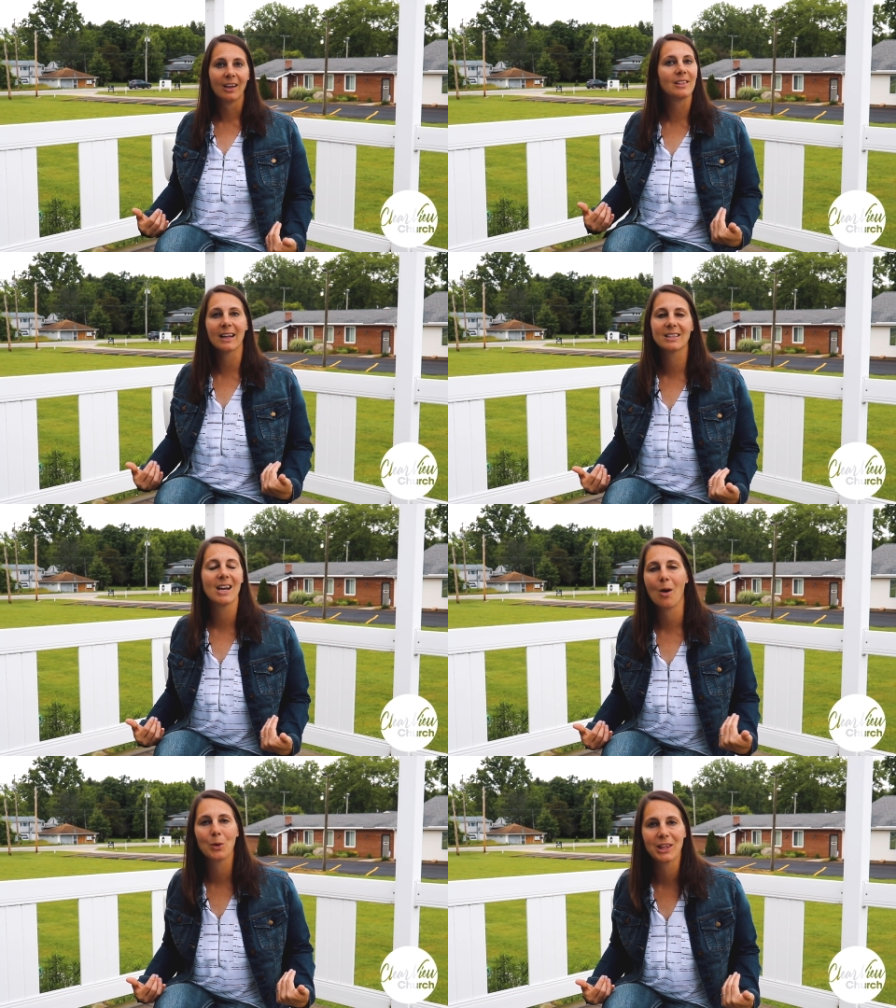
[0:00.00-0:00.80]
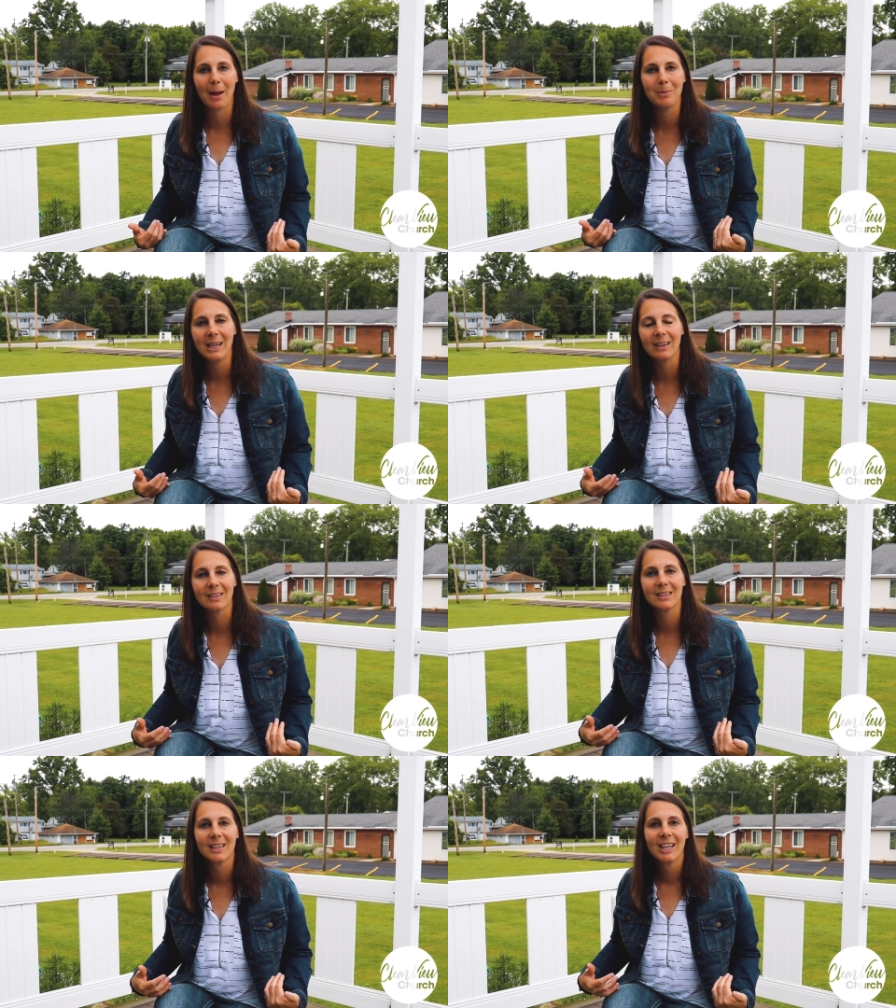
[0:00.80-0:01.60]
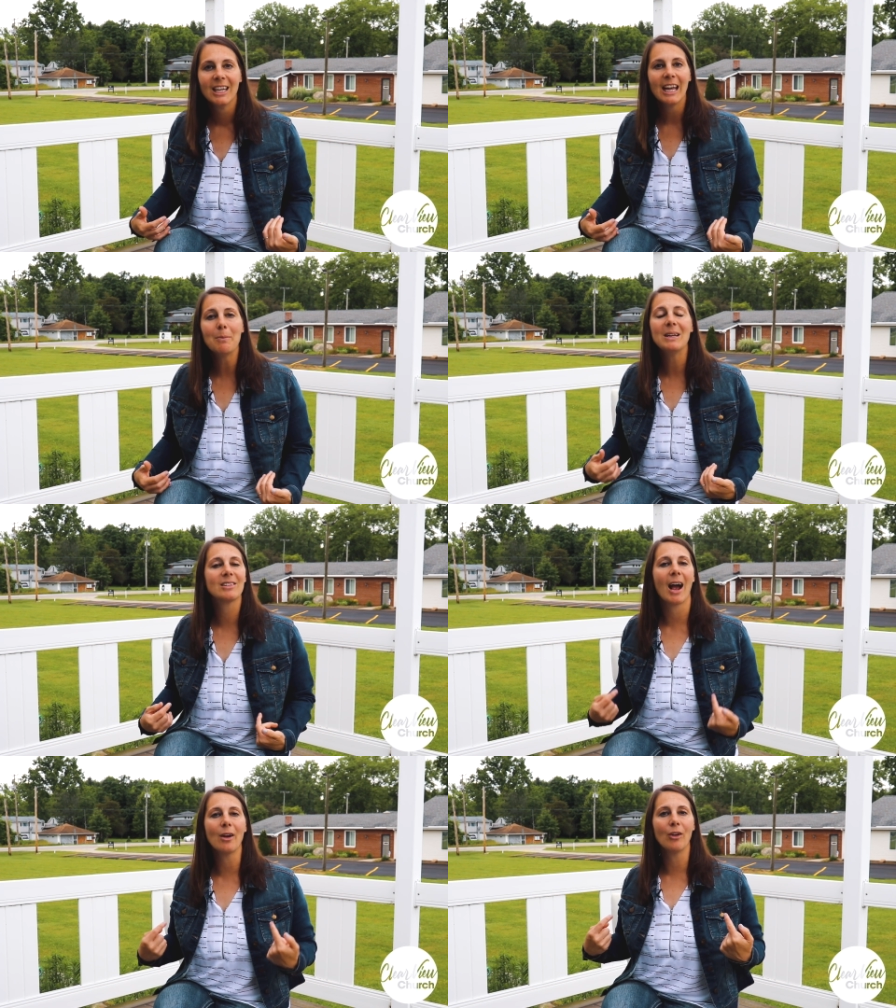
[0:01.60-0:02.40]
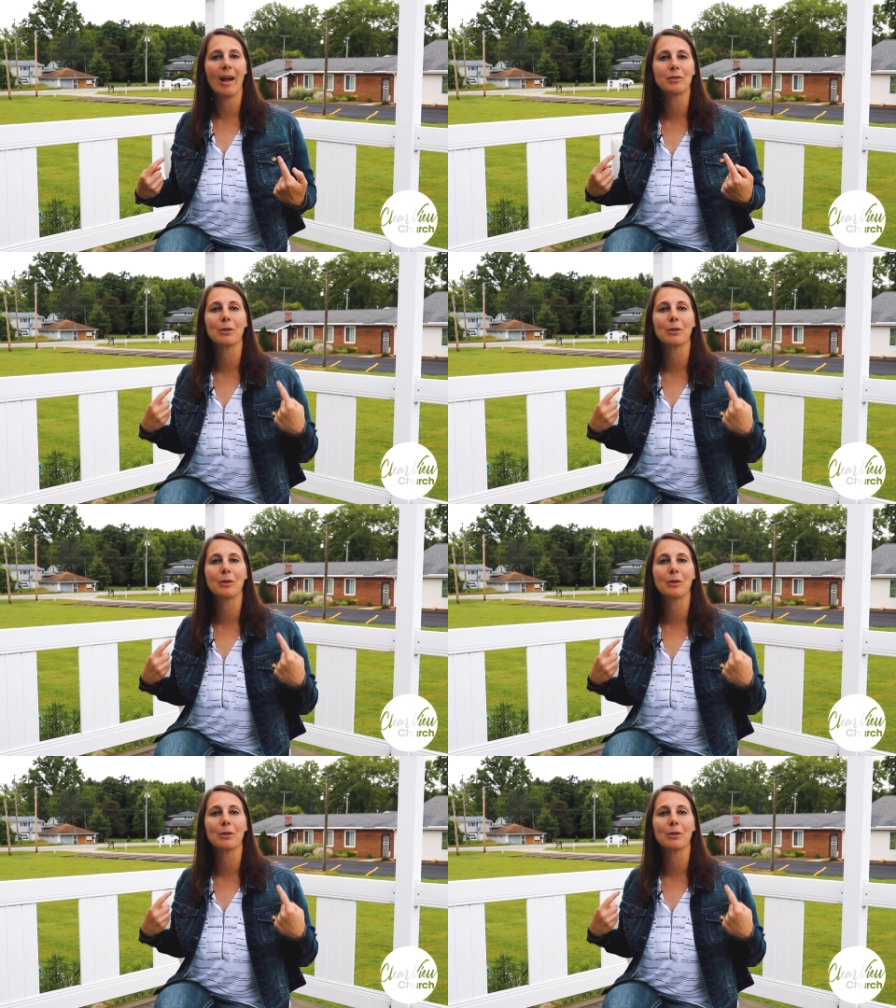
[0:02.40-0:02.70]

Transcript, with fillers: That's not what that means. It means I don't have